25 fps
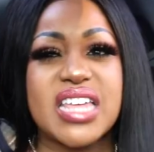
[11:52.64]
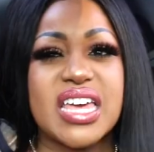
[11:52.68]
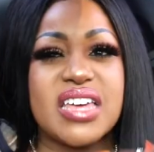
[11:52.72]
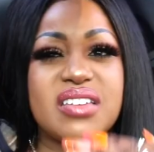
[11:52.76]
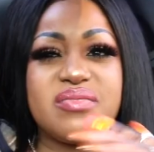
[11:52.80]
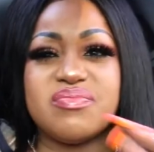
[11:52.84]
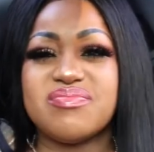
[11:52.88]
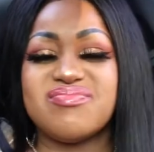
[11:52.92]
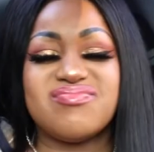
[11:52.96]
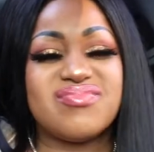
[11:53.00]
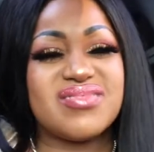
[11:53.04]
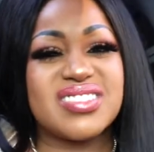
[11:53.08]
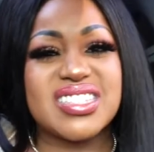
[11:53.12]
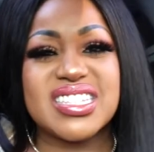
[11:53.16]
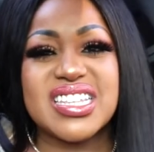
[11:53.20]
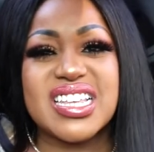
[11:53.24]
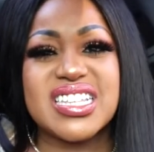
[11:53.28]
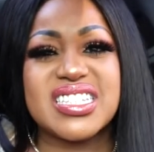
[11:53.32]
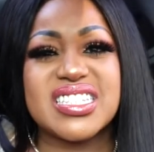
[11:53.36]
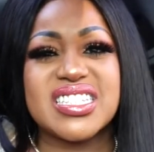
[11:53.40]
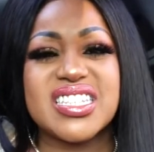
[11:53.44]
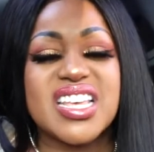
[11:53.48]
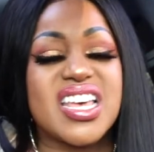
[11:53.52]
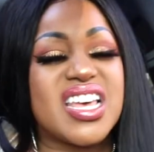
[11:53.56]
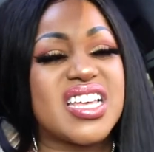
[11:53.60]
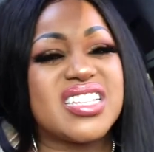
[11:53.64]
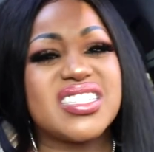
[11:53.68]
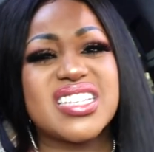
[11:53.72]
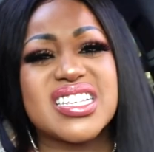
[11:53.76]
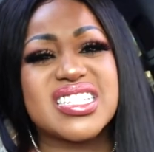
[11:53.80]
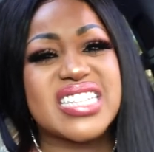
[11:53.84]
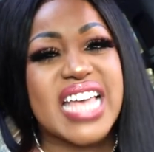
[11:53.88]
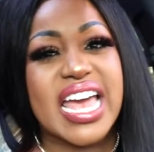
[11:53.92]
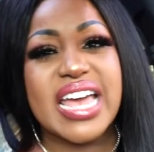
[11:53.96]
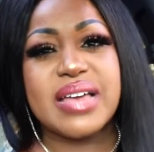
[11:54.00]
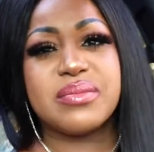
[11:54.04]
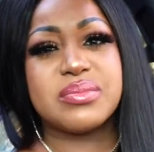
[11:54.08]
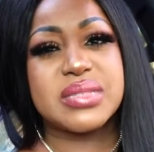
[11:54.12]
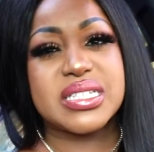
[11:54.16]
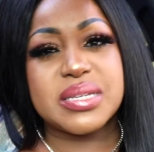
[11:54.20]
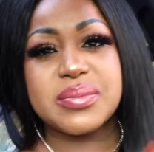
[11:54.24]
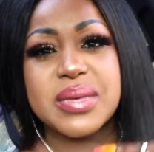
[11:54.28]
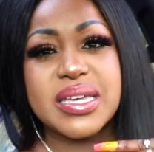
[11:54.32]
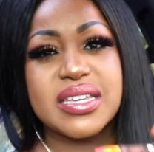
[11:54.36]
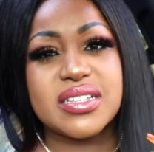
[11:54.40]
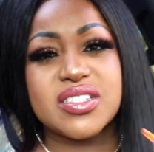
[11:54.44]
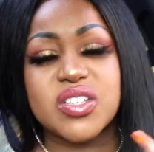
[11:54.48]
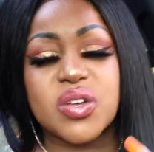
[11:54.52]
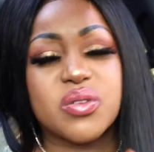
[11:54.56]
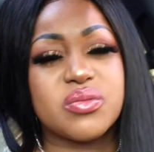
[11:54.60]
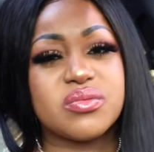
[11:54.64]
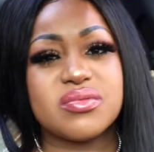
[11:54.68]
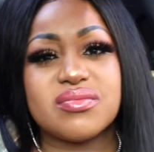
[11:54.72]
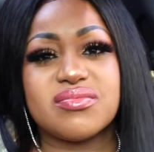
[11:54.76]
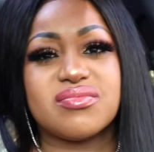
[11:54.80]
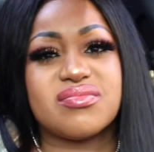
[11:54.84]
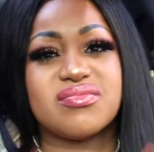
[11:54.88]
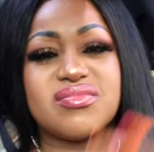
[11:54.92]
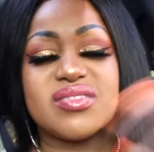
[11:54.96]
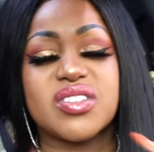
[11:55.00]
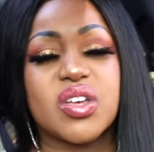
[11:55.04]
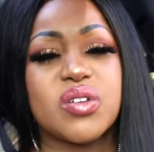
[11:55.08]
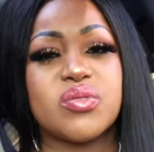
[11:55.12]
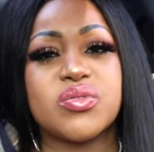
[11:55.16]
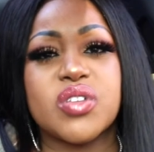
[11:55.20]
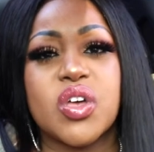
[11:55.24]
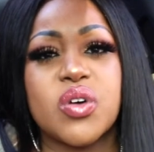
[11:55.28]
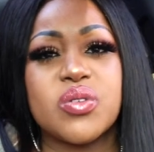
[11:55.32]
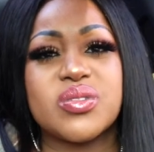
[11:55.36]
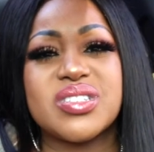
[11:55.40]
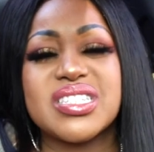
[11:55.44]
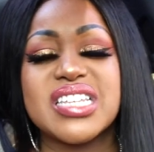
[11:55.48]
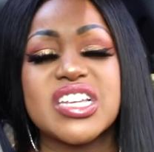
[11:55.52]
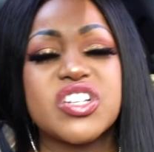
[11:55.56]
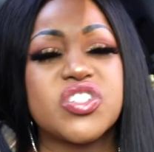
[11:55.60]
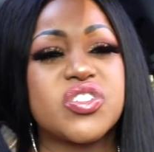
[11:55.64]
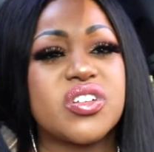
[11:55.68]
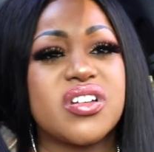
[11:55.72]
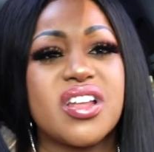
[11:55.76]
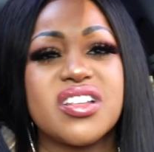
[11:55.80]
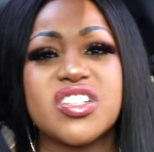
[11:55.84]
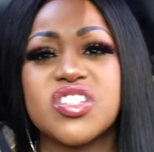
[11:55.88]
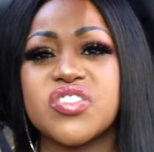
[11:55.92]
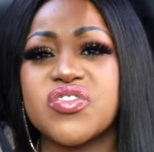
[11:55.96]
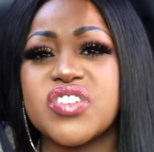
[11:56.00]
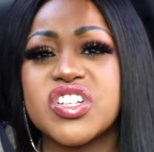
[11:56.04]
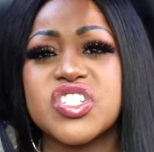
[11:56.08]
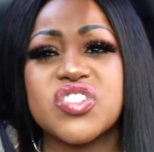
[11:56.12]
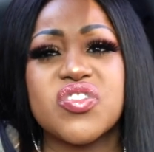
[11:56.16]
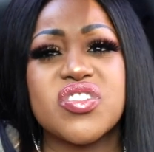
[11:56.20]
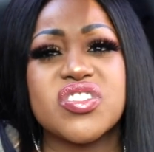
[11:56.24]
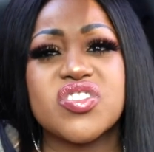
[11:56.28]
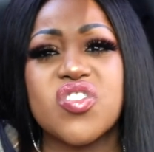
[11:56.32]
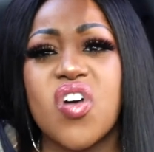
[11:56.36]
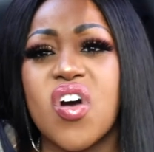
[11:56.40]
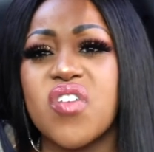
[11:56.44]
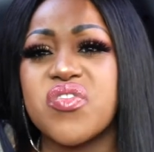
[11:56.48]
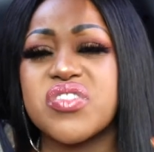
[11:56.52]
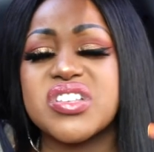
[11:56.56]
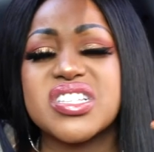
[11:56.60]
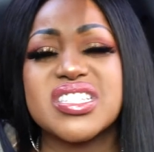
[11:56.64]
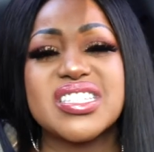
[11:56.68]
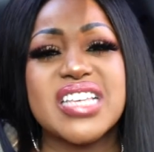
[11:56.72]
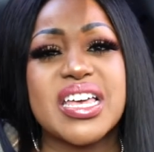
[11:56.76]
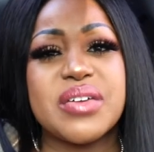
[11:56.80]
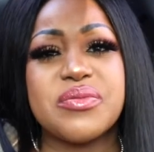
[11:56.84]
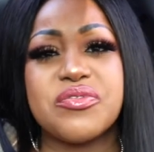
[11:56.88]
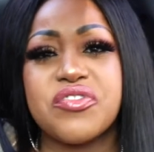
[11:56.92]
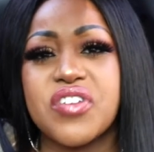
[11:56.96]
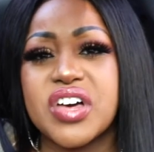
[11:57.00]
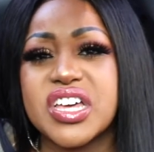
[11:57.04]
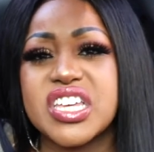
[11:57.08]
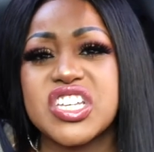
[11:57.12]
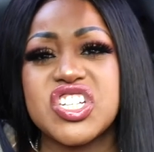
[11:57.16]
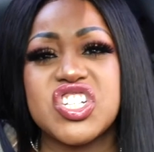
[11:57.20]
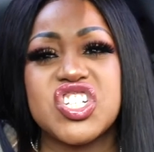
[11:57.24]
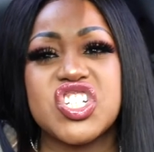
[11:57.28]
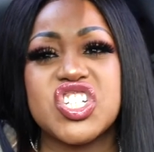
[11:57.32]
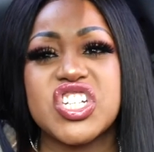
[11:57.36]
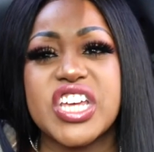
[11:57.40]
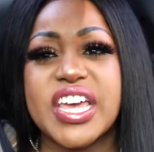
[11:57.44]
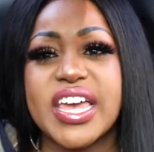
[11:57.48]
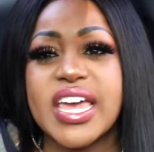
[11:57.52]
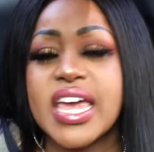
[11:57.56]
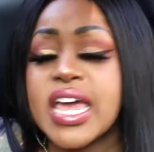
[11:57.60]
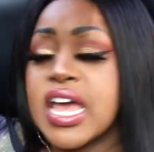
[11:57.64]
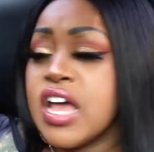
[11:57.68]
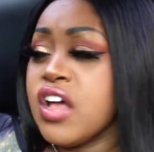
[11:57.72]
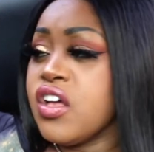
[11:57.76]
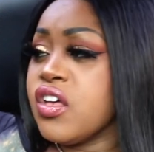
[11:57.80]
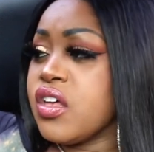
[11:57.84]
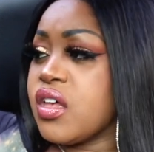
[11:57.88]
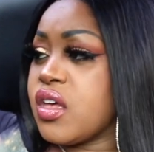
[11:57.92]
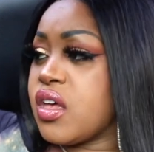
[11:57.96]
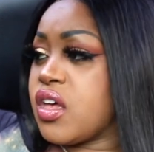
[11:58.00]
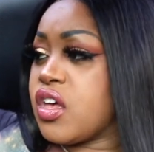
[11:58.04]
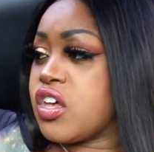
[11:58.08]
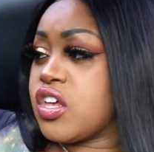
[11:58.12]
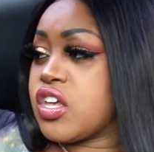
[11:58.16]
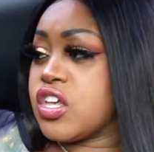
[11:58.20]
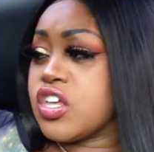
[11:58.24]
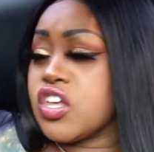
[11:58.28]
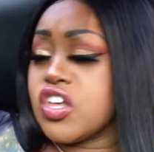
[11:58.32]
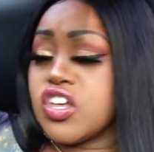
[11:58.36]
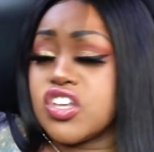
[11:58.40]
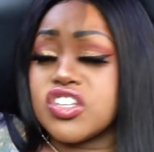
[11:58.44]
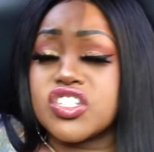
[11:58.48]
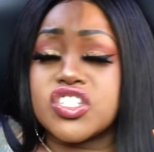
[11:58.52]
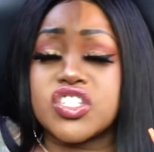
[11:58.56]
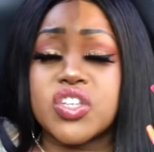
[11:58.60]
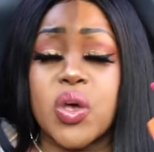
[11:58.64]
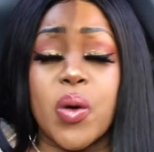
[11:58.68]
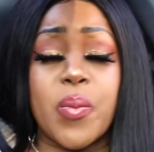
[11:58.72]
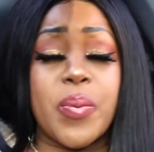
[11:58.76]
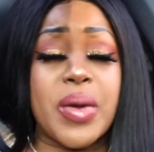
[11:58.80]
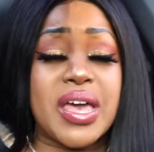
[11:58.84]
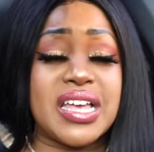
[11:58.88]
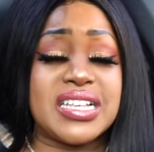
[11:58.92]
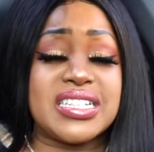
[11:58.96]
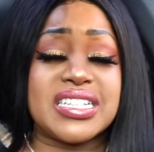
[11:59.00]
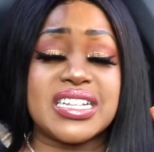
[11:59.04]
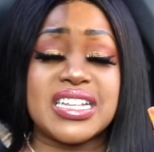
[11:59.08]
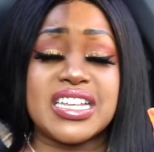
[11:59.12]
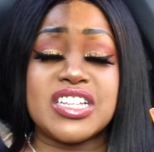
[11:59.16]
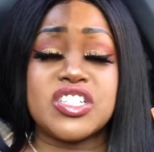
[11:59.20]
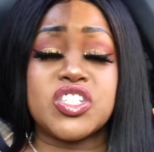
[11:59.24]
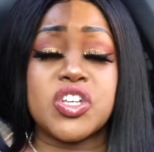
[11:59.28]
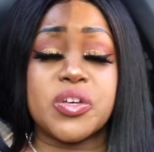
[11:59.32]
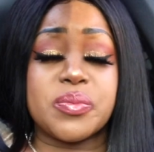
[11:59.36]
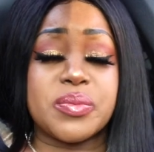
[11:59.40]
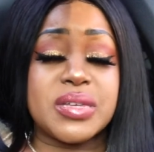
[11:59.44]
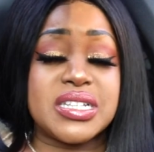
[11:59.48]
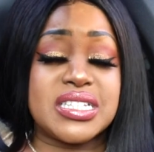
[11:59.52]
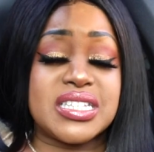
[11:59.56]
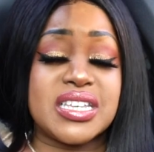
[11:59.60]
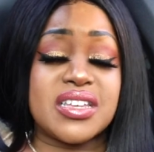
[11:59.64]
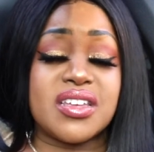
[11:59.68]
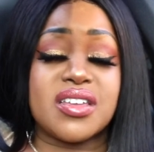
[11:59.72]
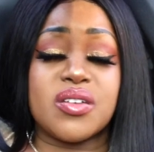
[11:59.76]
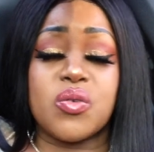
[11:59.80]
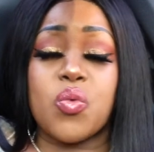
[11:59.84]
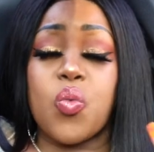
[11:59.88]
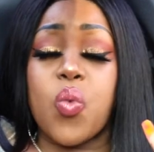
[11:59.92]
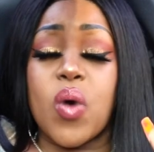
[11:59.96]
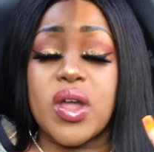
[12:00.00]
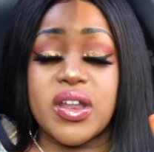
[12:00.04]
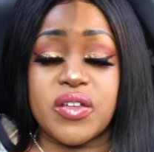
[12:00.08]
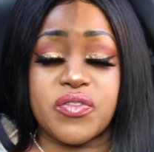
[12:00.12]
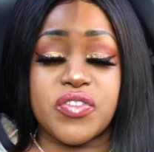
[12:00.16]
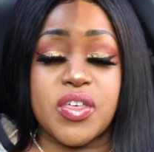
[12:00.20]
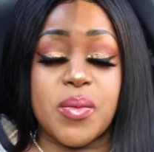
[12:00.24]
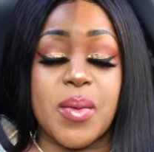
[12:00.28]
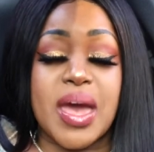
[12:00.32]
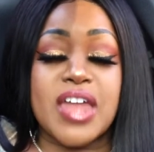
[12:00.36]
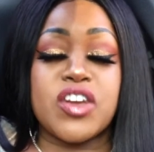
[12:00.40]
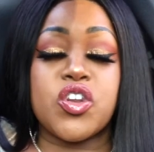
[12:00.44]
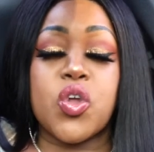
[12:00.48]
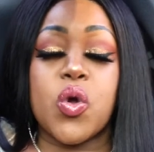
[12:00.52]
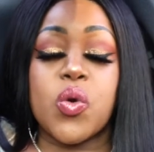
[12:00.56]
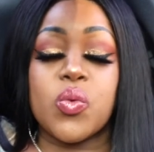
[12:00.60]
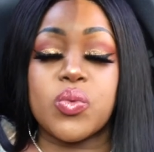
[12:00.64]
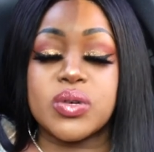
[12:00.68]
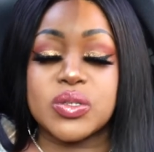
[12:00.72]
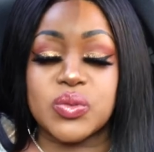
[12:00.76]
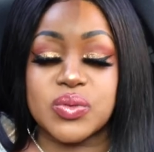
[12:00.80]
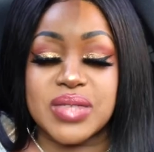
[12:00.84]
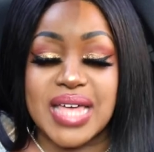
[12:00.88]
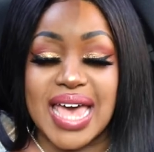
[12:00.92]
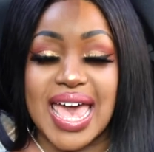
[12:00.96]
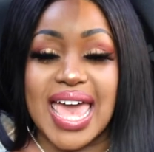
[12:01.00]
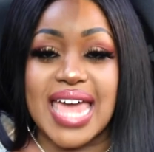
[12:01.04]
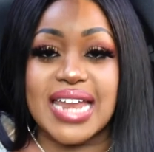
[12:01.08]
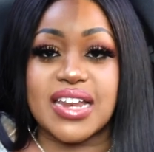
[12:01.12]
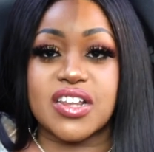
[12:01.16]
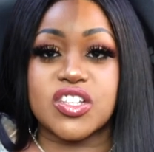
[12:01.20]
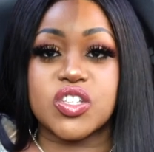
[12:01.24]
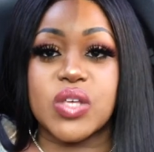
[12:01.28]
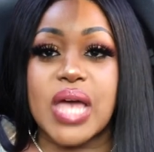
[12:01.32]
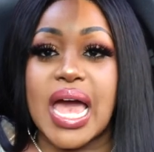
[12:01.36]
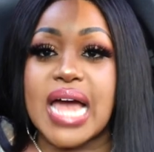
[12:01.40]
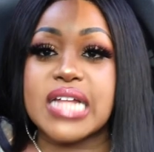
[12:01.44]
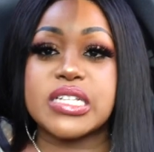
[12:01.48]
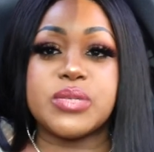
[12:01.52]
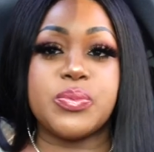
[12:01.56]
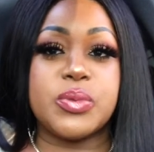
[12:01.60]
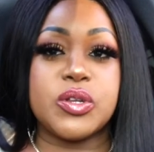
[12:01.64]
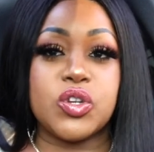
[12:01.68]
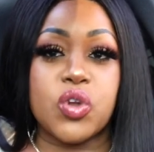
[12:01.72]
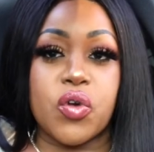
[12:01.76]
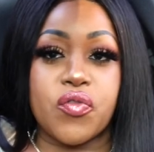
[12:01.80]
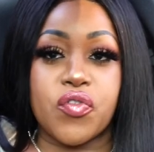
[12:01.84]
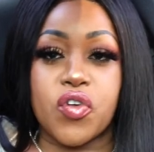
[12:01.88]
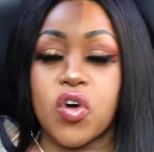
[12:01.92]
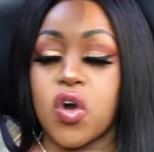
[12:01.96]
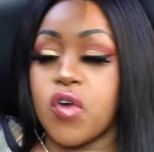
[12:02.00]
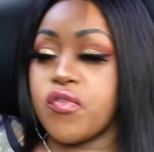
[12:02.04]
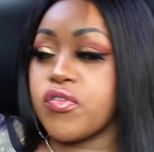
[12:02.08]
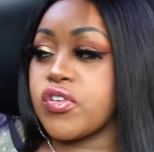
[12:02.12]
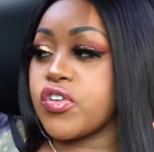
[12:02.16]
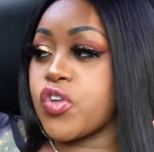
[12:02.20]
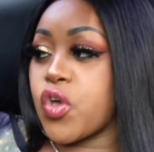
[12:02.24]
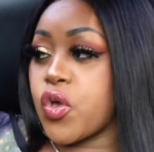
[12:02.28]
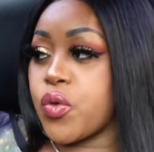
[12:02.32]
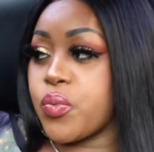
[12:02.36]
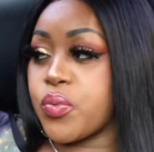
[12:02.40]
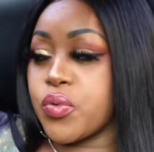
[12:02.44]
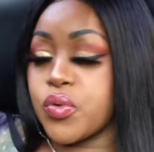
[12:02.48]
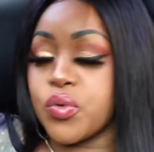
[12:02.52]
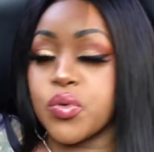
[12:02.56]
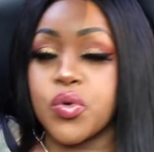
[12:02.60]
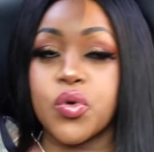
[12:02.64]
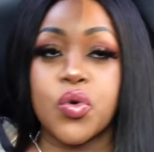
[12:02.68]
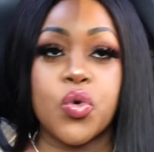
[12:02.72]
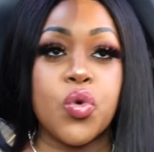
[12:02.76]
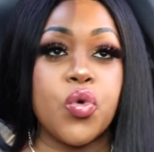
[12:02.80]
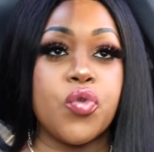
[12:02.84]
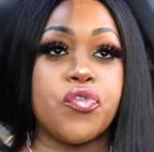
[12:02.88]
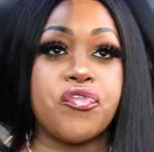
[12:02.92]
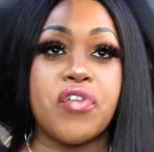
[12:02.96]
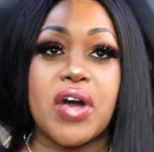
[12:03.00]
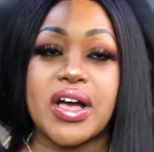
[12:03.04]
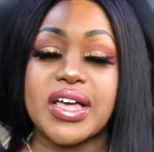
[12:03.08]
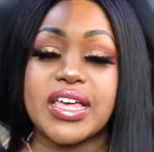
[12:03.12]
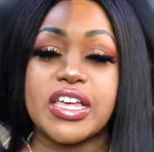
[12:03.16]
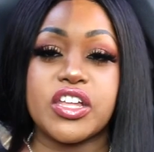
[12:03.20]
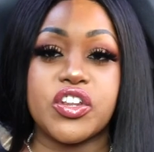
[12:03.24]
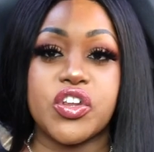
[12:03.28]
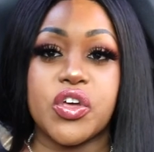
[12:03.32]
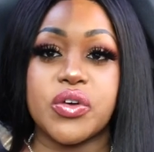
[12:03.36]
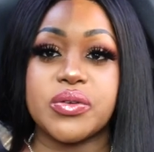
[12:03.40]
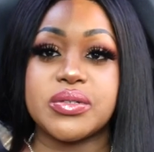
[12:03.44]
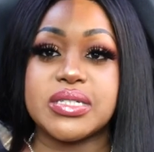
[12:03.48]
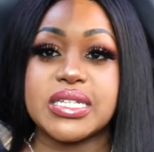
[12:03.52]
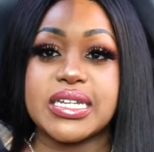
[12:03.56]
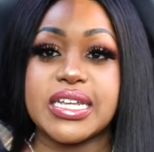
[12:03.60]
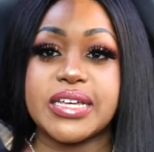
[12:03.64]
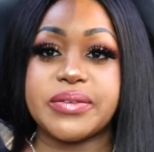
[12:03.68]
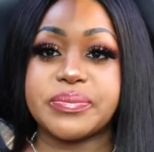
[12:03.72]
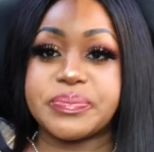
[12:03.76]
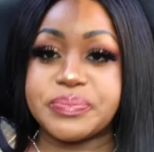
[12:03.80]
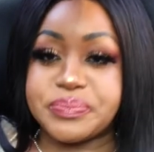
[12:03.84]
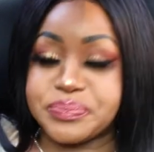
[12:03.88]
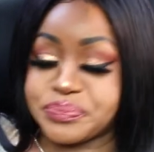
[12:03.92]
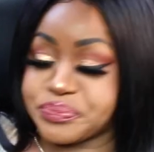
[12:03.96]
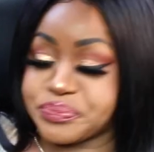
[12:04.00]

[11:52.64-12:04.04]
They it's the same to me. Don't don't know. Central London restaurants are the same fucking shit. So basically, he took me to one of them. I know it was with the N, so it had to be Novikov or Nobu. Who fucking knows, innit?